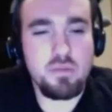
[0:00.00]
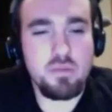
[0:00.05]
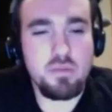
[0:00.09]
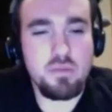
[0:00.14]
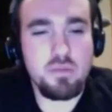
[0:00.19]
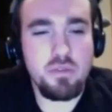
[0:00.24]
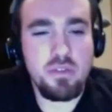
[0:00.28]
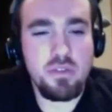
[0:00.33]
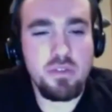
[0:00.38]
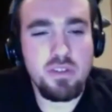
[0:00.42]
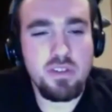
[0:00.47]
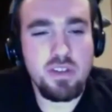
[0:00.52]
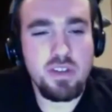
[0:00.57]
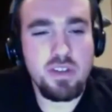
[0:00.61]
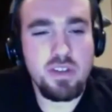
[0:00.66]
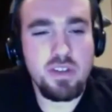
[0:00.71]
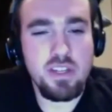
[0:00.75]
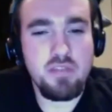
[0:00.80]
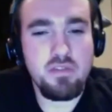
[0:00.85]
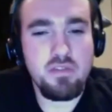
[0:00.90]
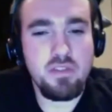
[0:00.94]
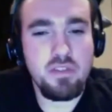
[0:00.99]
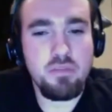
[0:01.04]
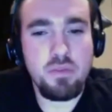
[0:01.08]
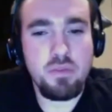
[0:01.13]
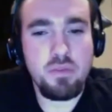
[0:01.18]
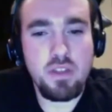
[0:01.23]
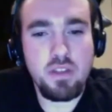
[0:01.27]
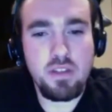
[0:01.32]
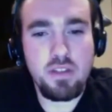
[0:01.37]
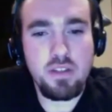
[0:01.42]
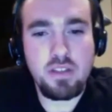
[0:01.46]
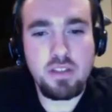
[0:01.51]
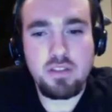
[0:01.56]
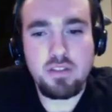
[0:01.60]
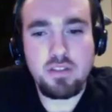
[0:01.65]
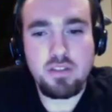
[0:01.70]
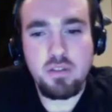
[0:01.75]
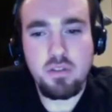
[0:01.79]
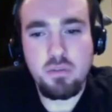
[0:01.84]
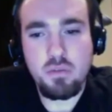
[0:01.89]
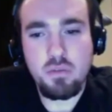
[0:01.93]
were kind of iffy, but that's
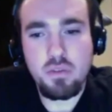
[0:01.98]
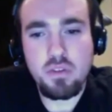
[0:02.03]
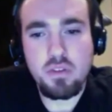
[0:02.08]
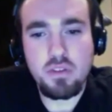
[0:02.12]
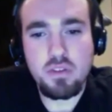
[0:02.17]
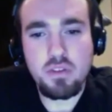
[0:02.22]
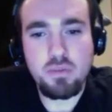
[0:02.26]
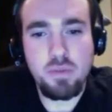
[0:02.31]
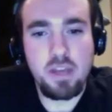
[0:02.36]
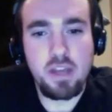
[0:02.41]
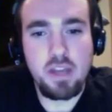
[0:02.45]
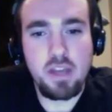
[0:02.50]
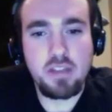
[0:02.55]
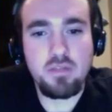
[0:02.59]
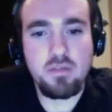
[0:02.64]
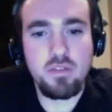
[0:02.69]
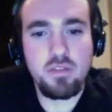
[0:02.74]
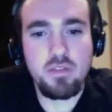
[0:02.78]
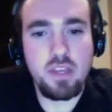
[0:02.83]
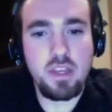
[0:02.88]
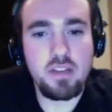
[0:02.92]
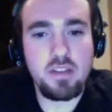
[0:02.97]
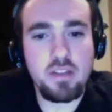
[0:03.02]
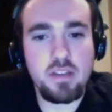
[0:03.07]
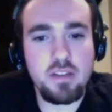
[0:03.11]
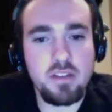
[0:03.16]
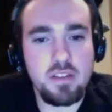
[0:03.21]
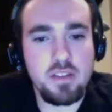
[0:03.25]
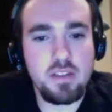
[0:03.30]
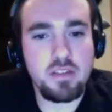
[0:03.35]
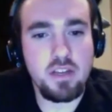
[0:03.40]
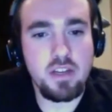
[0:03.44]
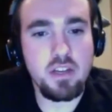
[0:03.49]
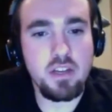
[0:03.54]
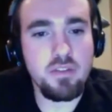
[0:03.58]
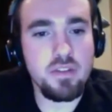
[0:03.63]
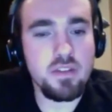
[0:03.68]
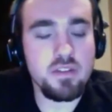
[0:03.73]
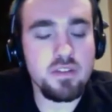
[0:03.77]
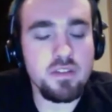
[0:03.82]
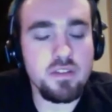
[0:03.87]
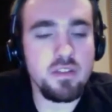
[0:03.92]
normal. There's patches for that, and that takes care
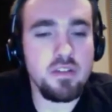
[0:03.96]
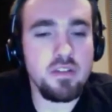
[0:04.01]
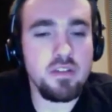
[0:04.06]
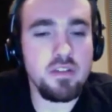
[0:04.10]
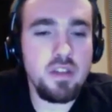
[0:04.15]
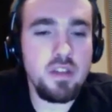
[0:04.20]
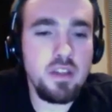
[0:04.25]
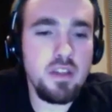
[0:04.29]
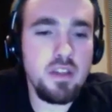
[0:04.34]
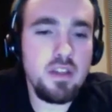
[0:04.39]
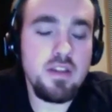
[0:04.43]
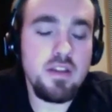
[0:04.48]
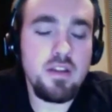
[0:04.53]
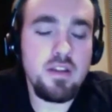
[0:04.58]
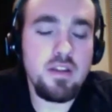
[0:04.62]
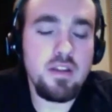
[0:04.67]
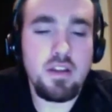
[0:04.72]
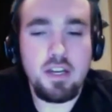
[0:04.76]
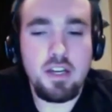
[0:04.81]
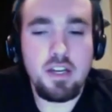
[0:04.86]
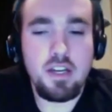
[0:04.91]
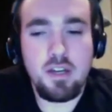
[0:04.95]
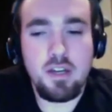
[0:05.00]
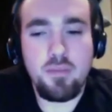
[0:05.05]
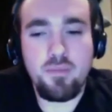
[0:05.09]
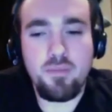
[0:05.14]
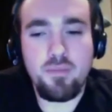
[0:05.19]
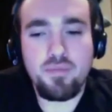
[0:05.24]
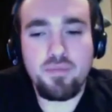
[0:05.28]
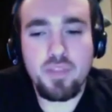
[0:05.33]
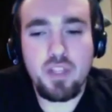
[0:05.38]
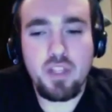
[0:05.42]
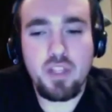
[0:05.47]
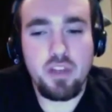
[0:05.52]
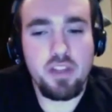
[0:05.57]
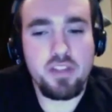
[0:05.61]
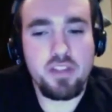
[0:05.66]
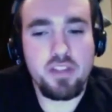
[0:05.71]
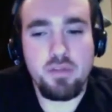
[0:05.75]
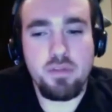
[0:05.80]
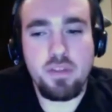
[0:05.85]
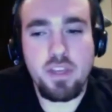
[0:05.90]
of it. So, looking at
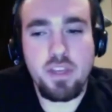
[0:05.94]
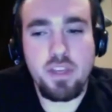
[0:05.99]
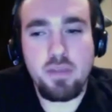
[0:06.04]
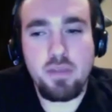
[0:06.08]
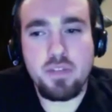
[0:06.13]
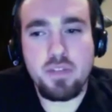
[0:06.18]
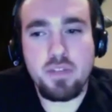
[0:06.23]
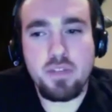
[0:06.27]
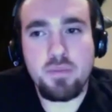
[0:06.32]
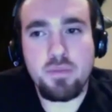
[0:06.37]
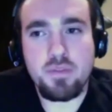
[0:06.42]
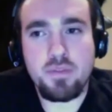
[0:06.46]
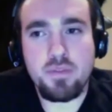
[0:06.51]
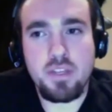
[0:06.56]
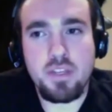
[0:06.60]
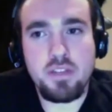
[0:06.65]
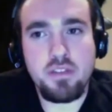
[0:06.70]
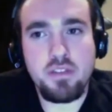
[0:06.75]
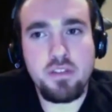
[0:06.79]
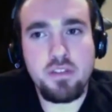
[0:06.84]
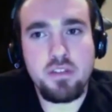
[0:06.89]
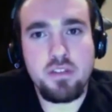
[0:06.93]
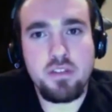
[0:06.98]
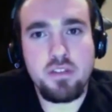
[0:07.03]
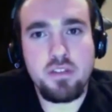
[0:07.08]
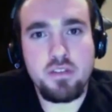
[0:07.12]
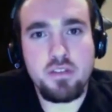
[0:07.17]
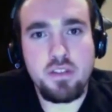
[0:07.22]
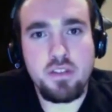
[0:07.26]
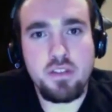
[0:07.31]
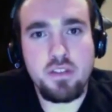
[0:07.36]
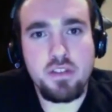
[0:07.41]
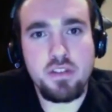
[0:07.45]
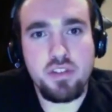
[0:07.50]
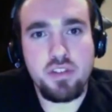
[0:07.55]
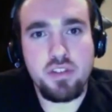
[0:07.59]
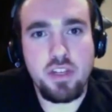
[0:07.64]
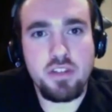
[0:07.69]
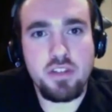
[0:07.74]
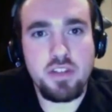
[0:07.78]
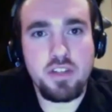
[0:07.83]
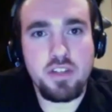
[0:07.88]
some of the game types, I did see the
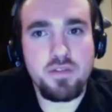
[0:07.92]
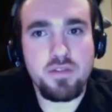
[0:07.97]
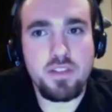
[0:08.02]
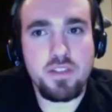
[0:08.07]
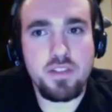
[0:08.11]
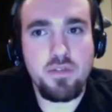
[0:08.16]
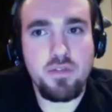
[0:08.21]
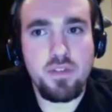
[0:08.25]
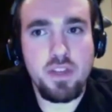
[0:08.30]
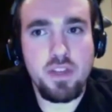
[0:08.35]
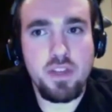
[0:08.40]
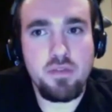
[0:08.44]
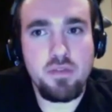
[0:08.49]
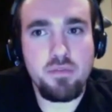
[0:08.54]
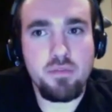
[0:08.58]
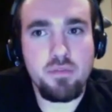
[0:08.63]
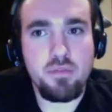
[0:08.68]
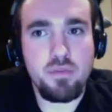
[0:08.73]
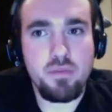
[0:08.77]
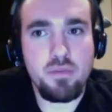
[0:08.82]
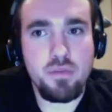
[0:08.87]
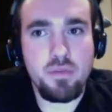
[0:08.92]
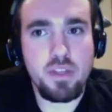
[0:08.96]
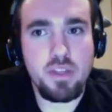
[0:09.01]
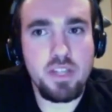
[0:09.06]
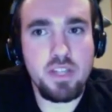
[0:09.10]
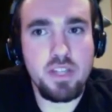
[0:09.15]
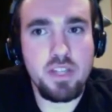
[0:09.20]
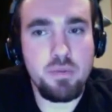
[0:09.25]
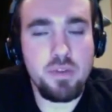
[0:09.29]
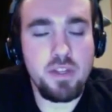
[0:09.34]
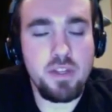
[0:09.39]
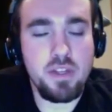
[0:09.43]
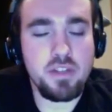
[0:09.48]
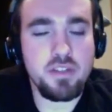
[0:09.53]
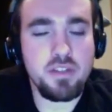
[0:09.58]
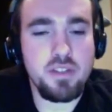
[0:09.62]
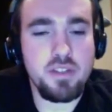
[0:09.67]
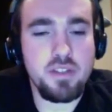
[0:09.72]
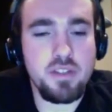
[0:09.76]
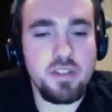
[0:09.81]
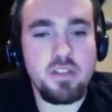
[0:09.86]
change. Obviously, if you haven't played
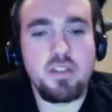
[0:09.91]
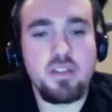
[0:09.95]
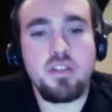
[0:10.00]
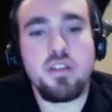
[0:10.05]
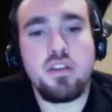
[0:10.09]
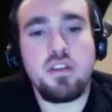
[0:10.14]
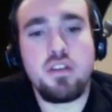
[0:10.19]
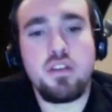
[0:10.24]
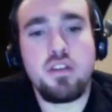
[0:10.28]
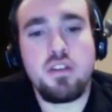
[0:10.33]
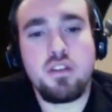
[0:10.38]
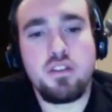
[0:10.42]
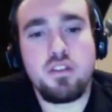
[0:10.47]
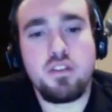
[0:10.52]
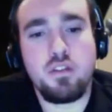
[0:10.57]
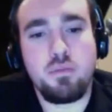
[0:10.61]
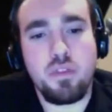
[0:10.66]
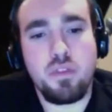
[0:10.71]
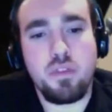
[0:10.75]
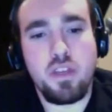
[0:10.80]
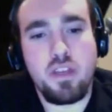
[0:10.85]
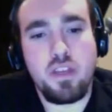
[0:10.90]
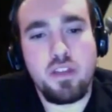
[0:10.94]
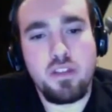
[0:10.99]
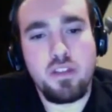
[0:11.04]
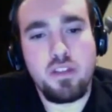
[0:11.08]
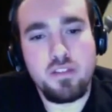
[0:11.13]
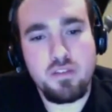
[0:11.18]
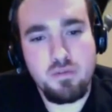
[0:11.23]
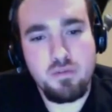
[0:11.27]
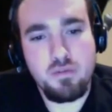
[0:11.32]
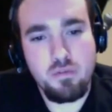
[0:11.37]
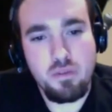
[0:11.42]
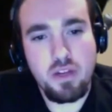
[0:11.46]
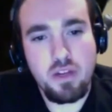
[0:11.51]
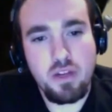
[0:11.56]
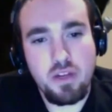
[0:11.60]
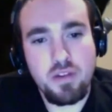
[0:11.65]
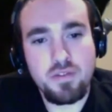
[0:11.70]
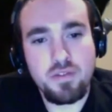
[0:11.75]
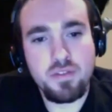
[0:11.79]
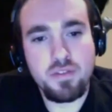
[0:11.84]
Domination yet, you play it as in
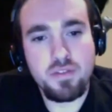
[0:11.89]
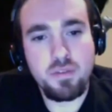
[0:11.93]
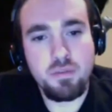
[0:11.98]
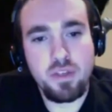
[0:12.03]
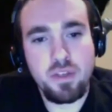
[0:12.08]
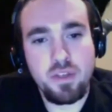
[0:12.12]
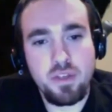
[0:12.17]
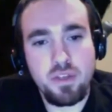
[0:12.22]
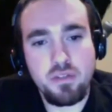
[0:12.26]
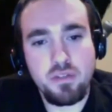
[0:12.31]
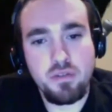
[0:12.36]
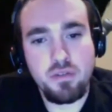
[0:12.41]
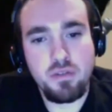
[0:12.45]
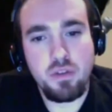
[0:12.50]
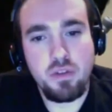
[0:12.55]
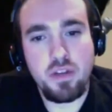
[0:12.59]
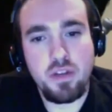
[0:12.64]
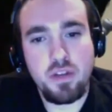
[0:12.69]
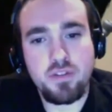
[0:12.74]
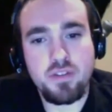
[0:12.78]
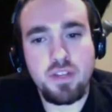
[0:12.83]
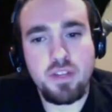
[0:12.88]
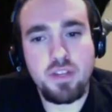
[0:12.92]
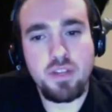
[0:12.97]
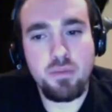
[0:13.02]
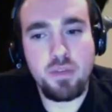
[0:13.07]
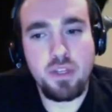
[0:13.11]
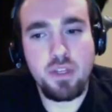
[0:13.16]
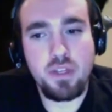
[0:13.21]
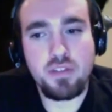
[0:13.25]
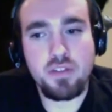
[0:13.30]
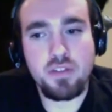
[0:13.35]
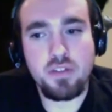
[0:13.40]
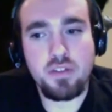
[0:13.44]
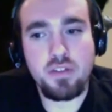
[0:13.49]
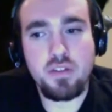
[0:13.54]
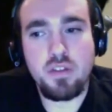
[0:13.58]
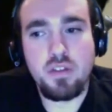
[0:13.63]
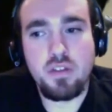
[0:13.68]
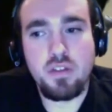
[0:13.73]
rounds. You play 2 rounds Domination.